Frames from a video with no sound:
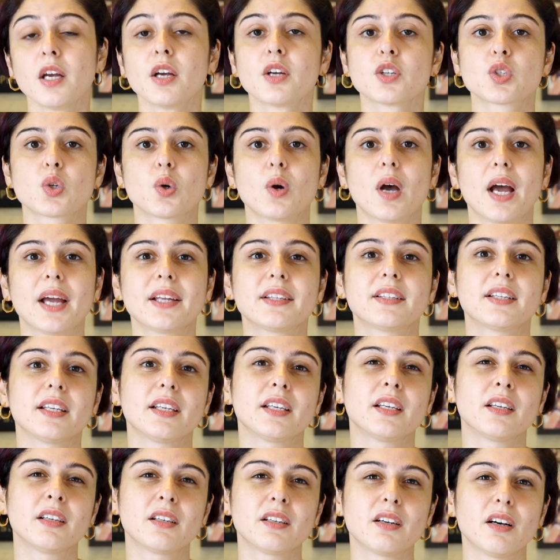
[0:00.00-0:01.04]
So I
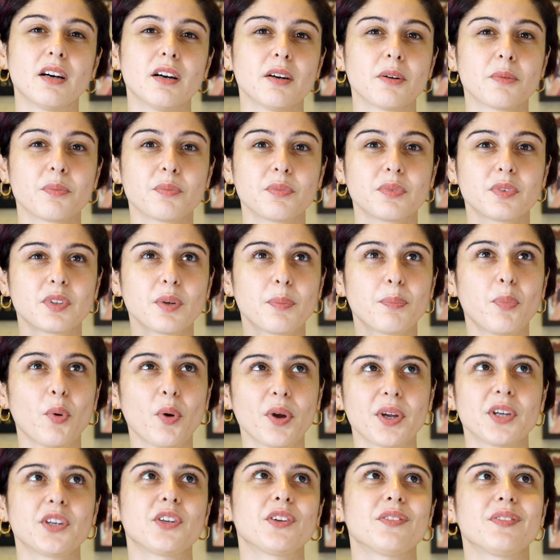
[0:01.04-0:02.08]
think the
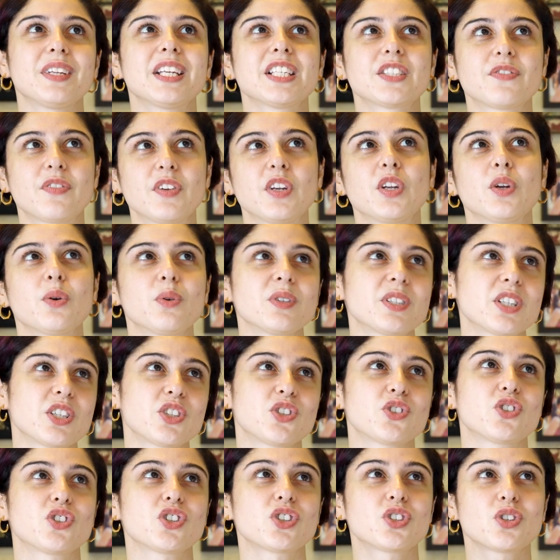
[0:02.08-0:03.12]
point of these videos is
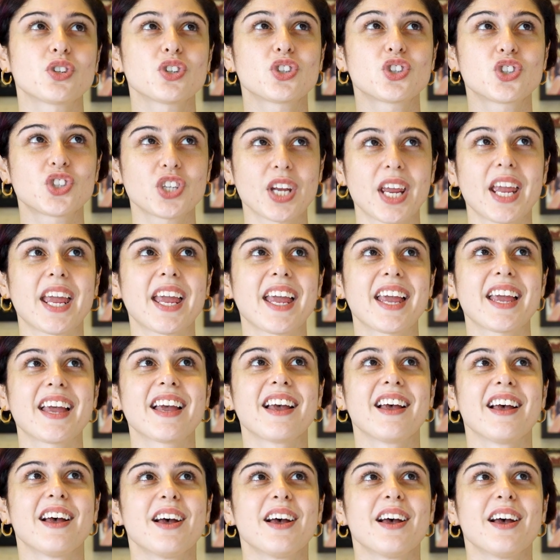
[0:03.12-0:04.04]
just to share